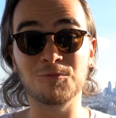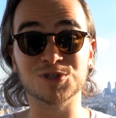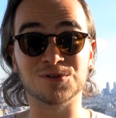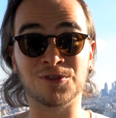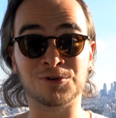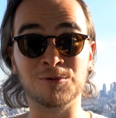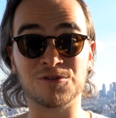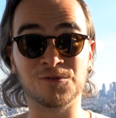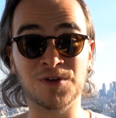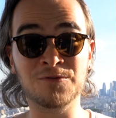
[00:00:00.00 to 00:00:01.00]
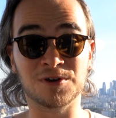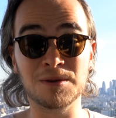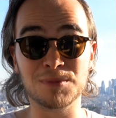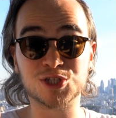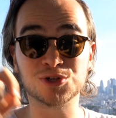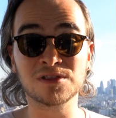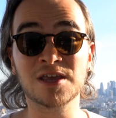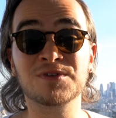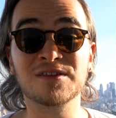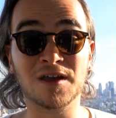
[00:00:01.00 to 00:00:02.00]
which of the 3 was your favorite? Make sure to
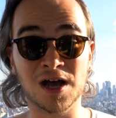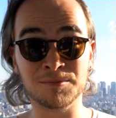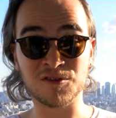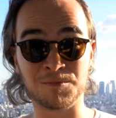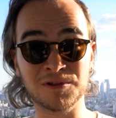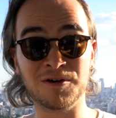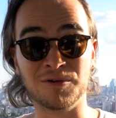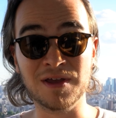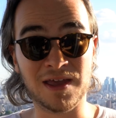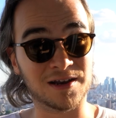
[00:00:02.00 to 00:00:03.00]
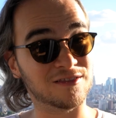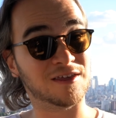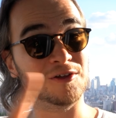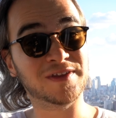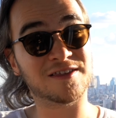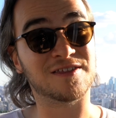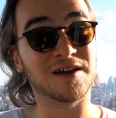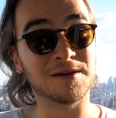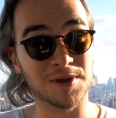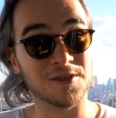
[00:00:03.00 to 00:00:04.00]
leave it in the comments below. And until next
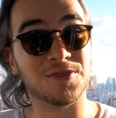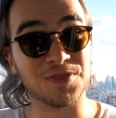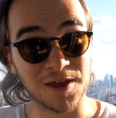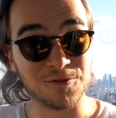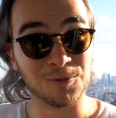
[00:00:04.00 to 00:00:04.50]
time, thanks for